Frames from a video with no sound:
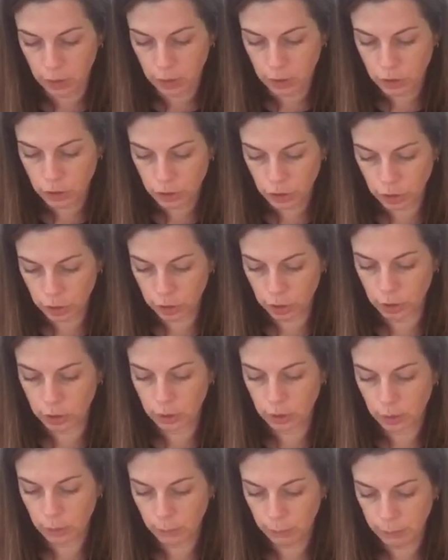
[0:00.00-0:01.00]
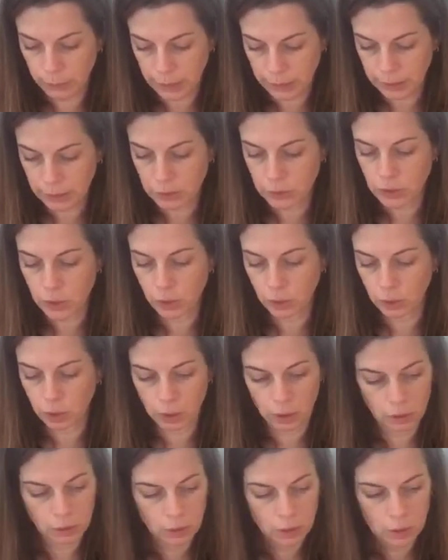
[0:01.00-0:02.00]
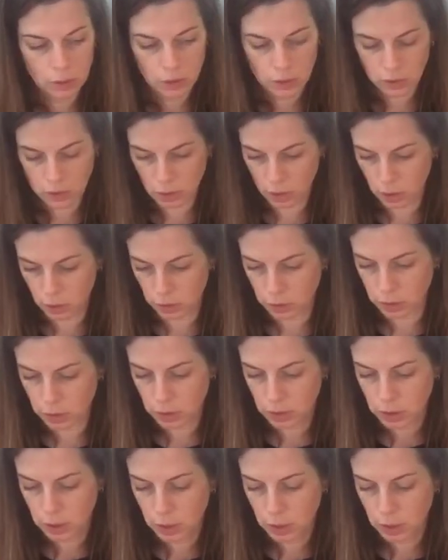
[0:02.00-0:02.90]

sugar, baking soda, salt,